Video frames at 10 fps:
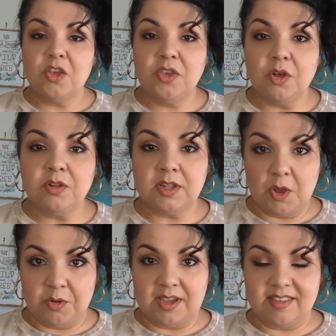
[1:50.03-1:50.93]
You'll
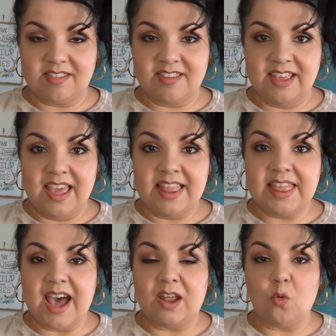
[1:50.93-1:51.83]
notice
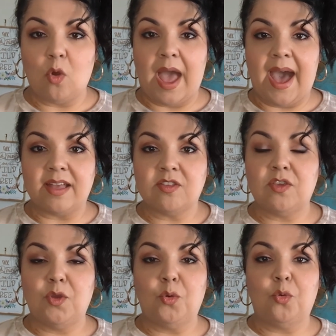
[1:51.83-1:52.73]
that as
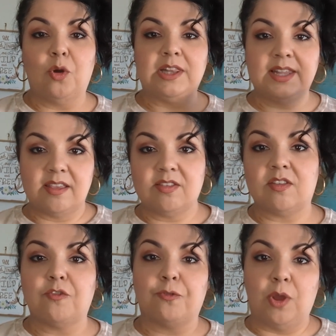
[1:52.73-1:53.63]
you list
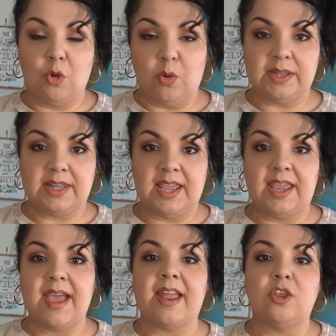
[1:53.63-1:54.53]

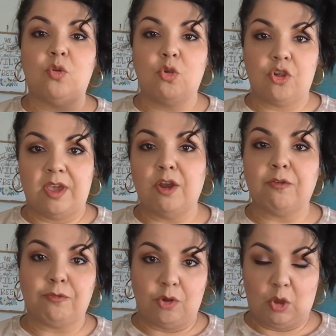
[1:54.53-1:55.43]
frequently and you share
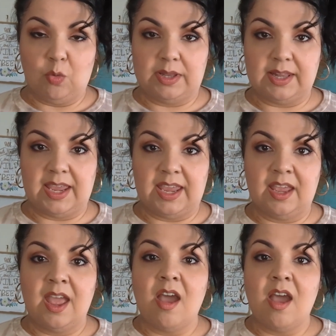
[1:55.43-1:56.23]
frequently